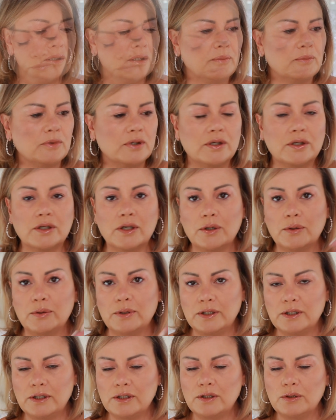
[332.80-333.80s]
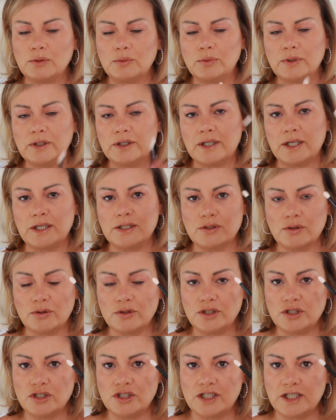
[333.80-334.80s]
I'm going to go in with a
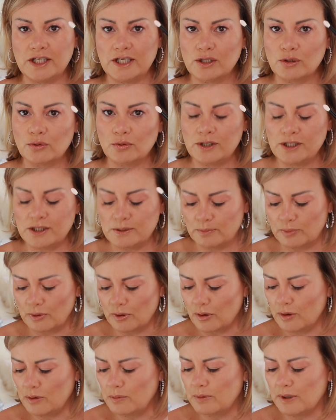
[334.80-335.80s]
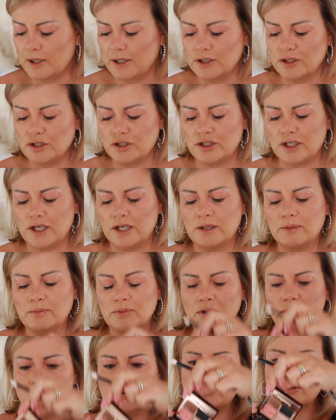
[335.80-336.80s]
Sonia G Crease Pro brush, and I'm
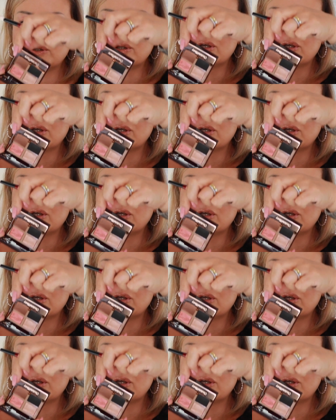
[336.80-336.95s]
going to